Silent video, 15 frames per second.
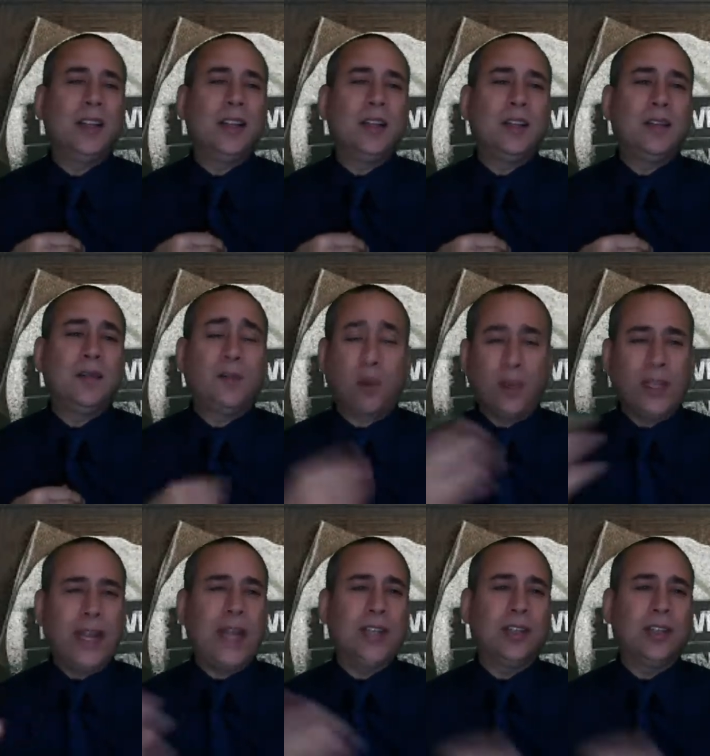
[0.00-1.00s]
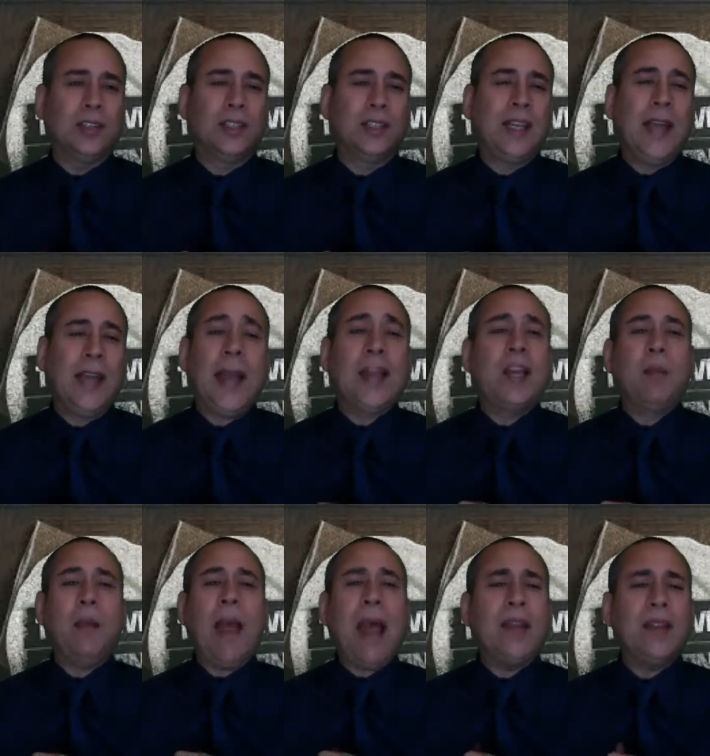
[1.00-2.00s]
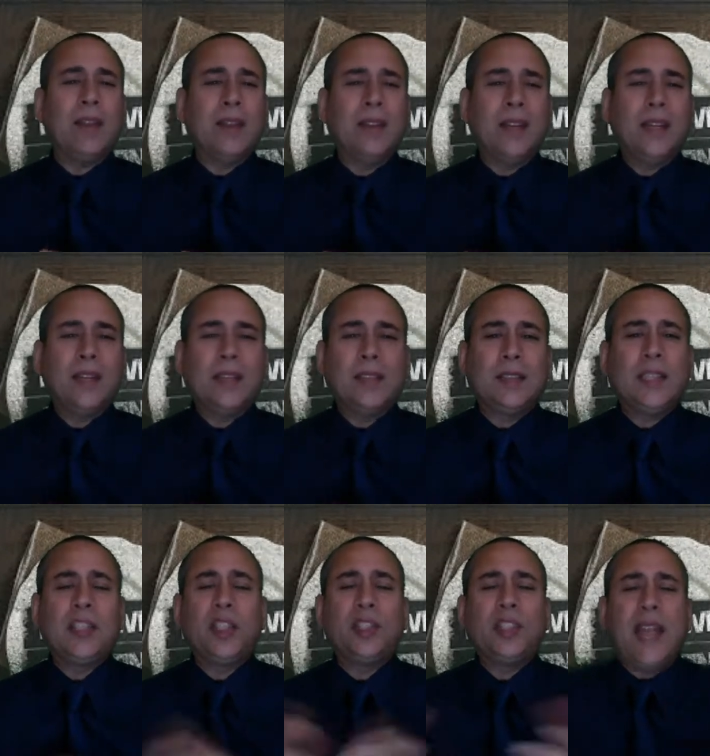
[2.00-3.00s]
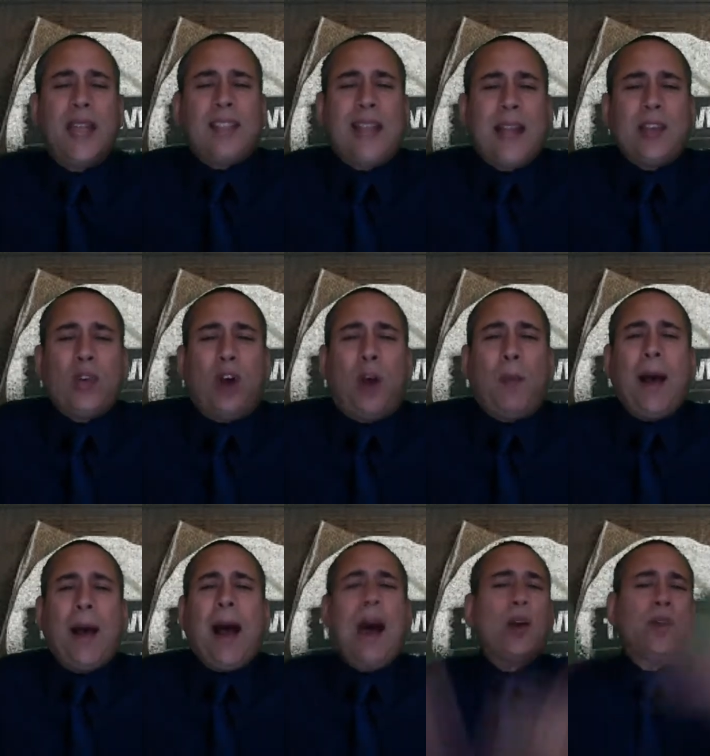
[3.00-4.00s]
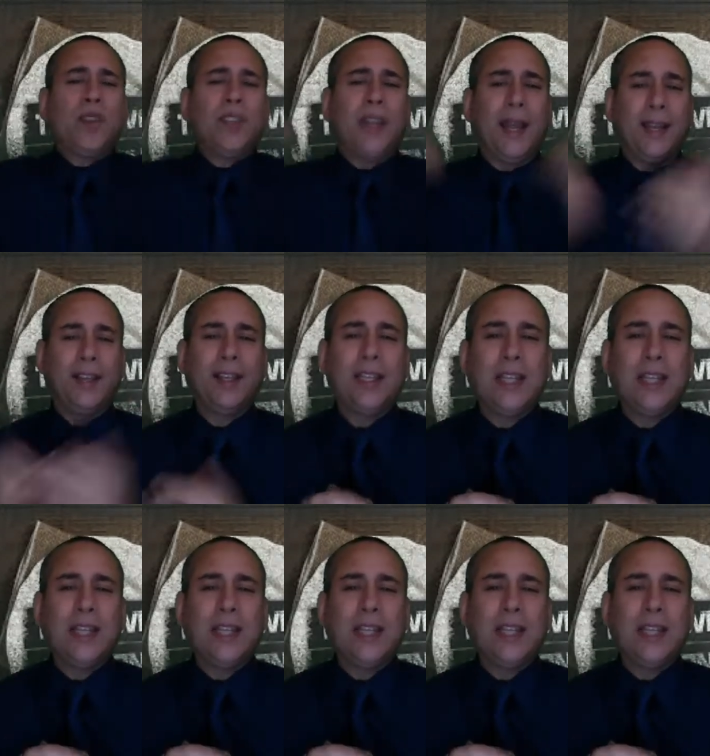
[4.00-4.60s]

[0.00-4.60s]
for Daniel, and commanded that they should take Daniel up out of the den.